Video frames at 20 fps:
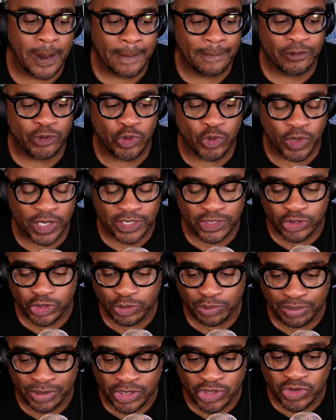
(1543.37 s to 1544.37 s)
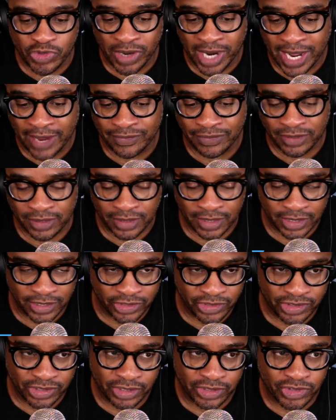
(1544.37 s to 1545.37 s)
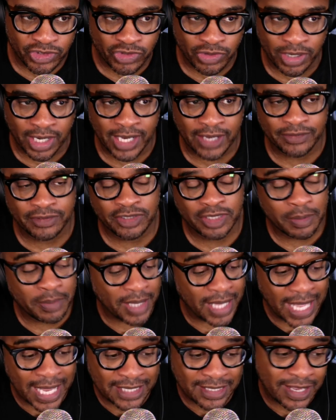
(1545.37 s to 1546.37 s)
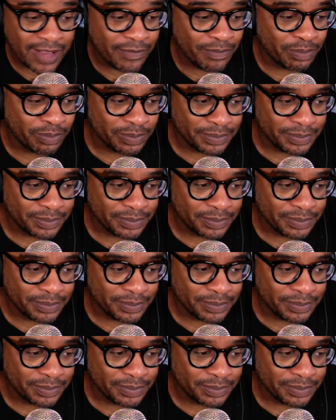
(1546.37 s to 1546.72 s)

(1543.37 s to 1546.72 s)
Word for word: going to be drafted in this year's draft. Some guys I've